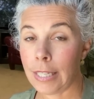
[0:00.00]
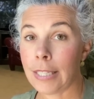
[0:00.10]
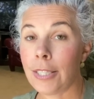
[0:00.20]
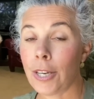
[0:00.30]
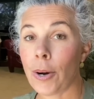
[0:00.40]

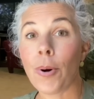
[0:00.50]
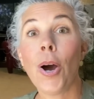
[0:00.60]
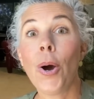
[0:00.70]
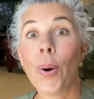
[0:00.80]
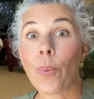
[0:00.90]
And so
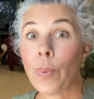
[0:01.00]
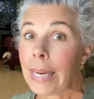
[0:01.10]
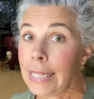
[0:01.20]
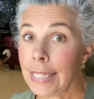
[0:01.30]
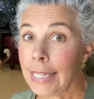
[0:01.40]

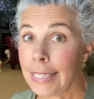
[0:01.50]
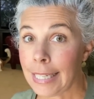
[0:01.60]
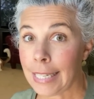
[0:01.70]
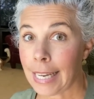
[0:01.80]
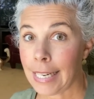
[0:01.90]
we did a
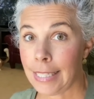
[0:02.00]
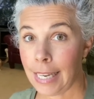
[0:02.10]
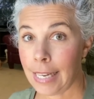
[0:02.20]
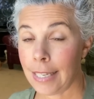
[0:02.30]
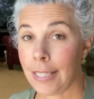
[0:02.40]
DNA
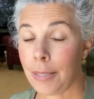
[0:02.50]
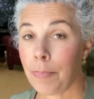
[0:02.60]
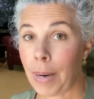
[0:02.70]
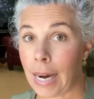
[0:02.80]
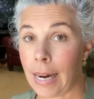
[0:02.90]
test
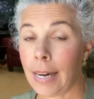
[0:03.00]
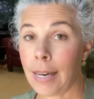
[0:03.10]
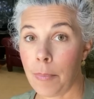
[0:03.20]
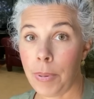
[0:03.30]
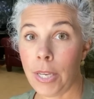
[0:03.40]
by a
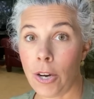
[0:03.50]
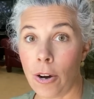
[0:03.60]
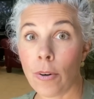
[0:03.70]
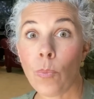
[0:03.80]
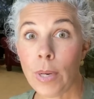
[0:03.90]
company
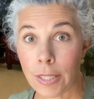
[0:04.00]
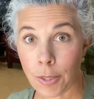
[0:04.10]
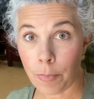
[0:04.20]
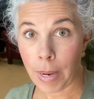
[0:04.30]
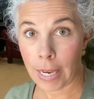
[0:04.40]
called
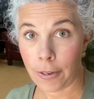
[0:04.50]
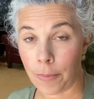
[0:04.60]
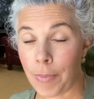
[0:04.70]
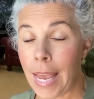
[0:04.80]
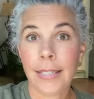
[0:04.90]
Wisdom Panel.